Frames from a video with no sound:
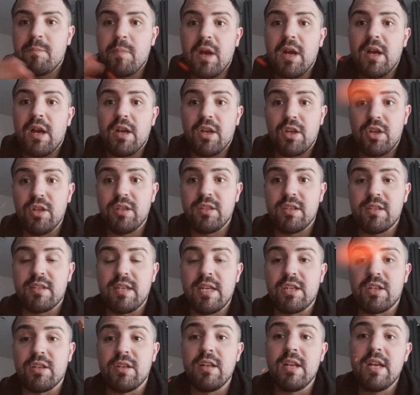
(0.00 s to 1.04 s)
a good
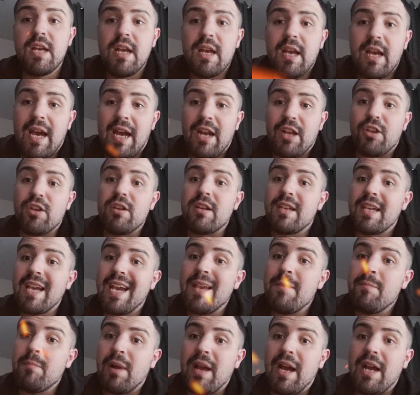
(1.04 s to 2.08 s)
decision and a good
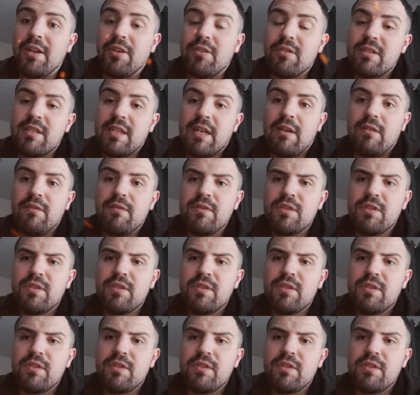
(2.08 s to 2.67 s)
game plan yourself.